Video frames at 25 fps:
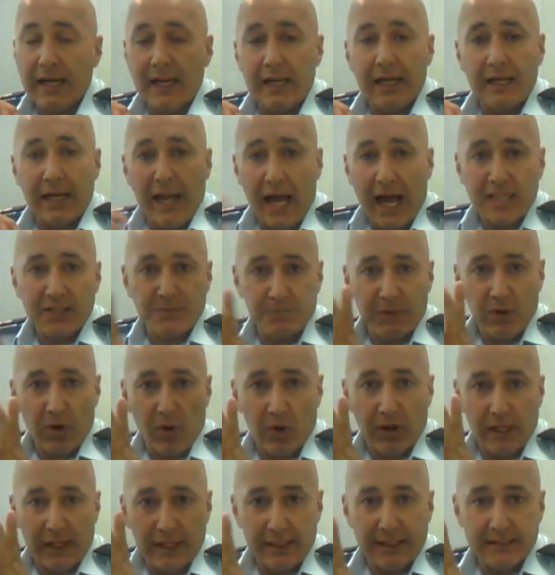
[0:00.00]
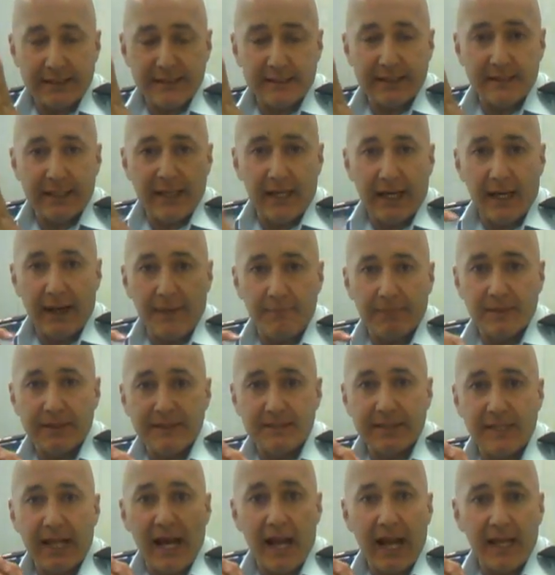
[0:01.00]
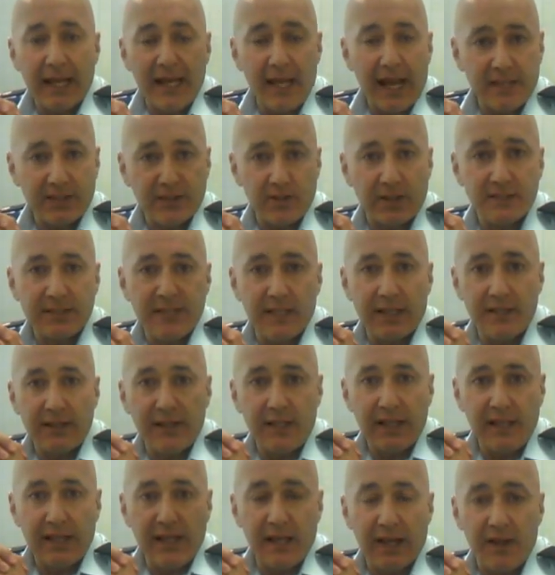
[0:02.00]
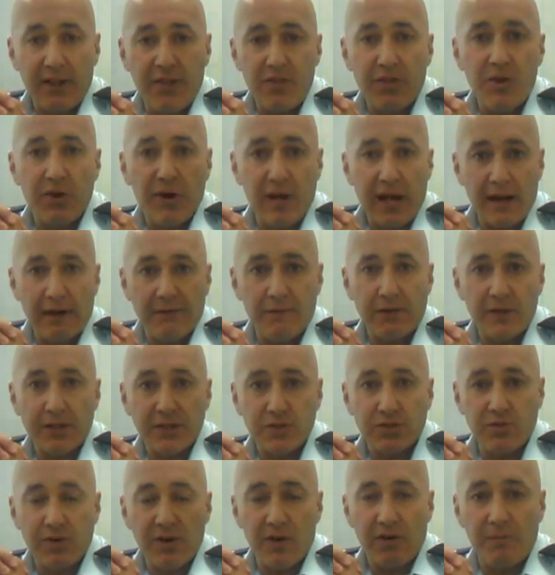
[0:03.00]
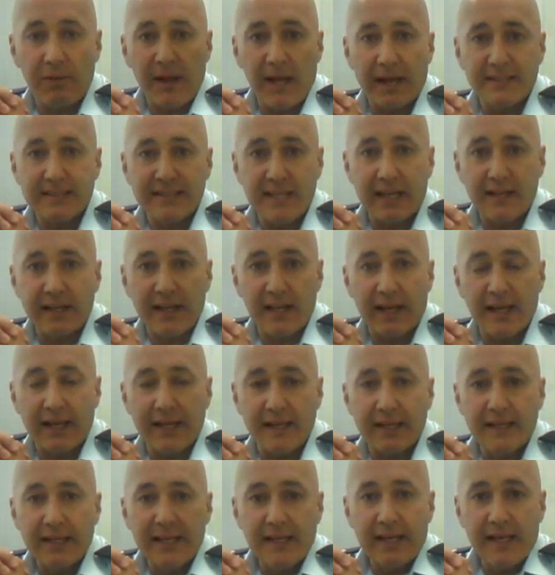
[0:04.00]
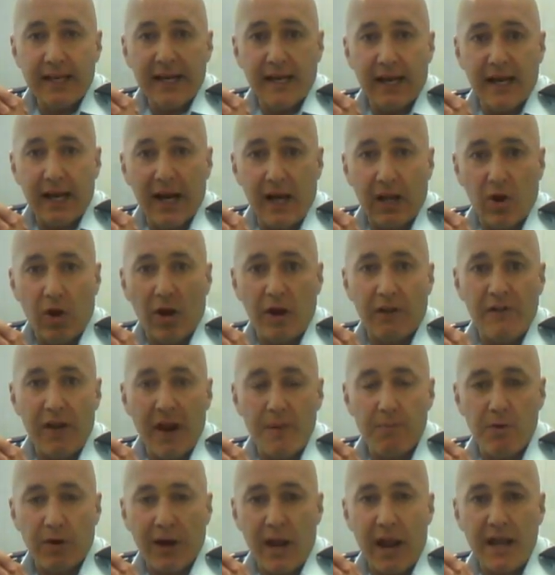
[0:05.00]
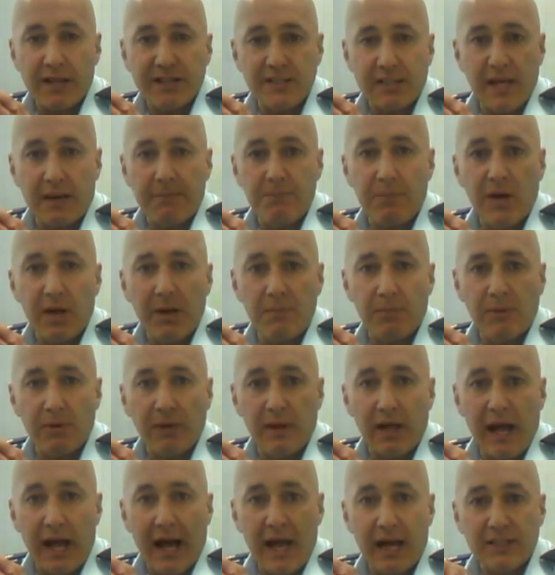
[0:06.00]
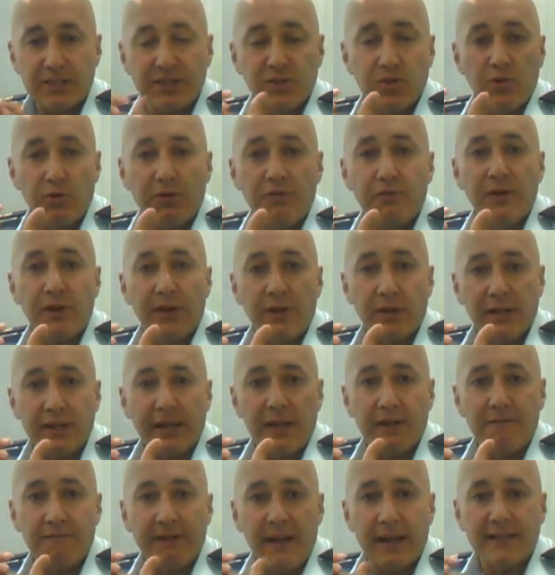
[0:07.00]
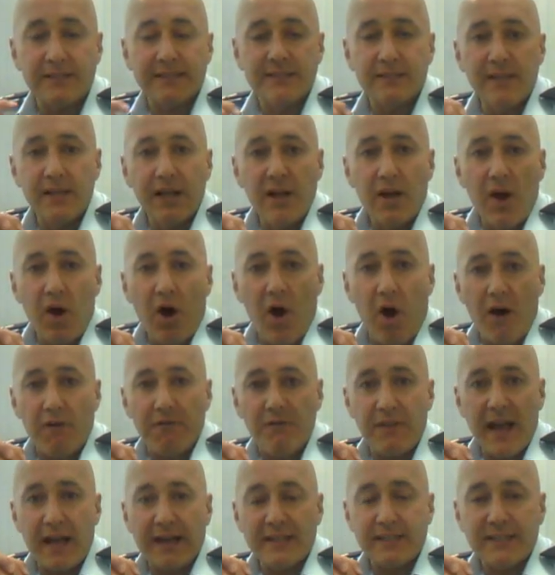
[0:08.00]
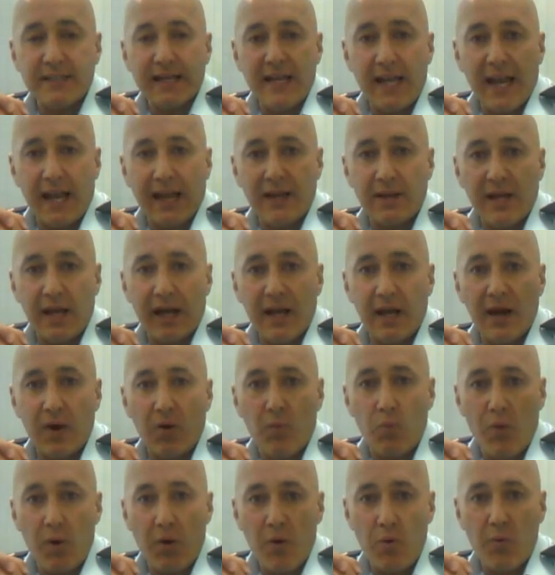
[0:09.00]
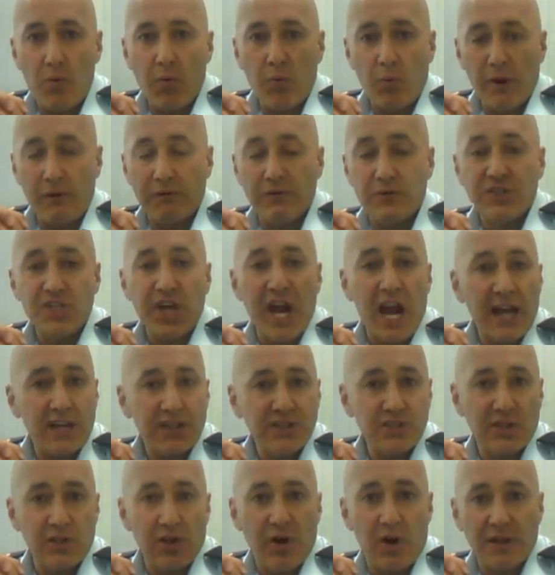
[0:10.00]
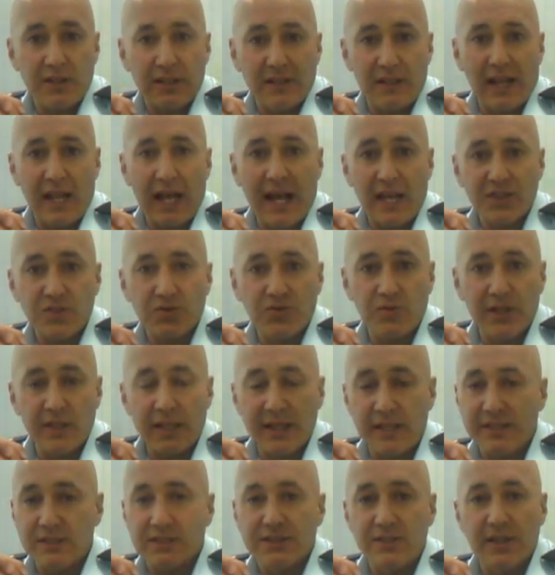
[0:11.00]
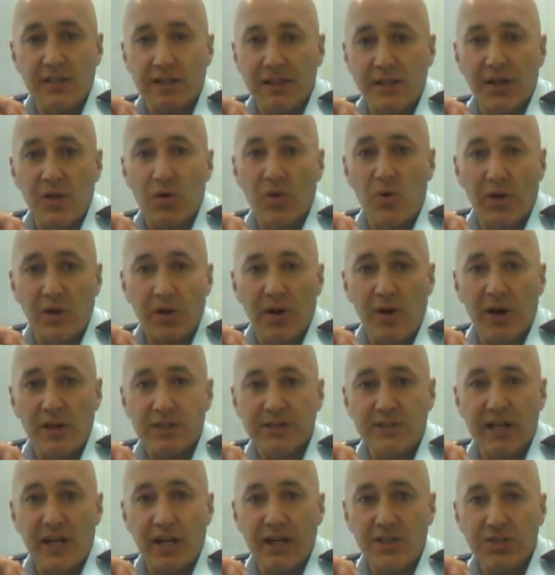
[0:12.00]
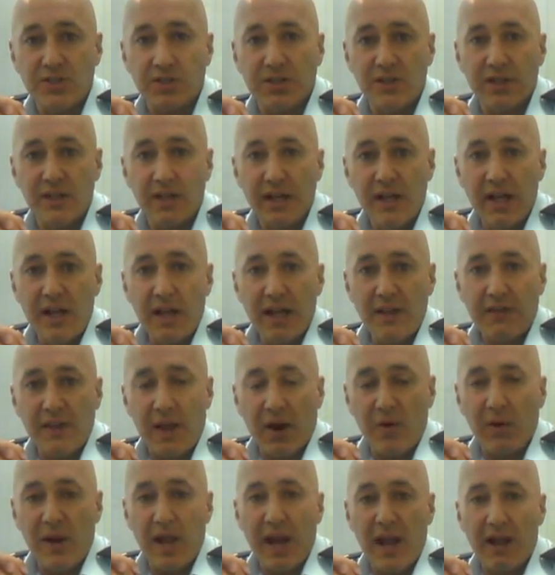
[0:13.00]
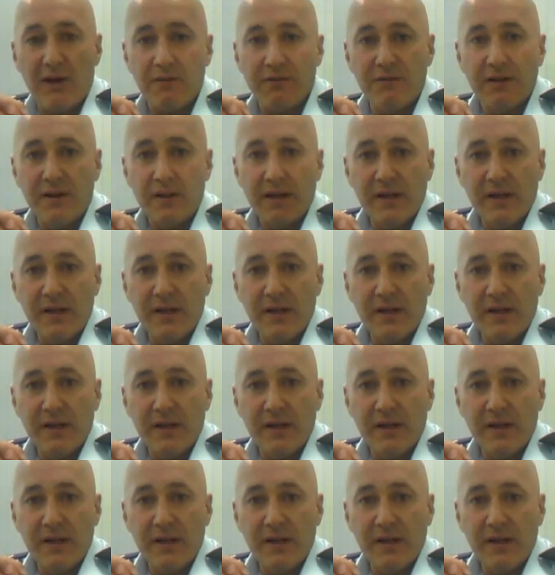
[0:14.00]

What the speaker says: Last but not least, today, as I said, the third anniversary of Black Saturday. A lot of our brigades and our people are still feeling the effects of that, and we've changed a lot in the last 3 years. Certainly the organisation that we have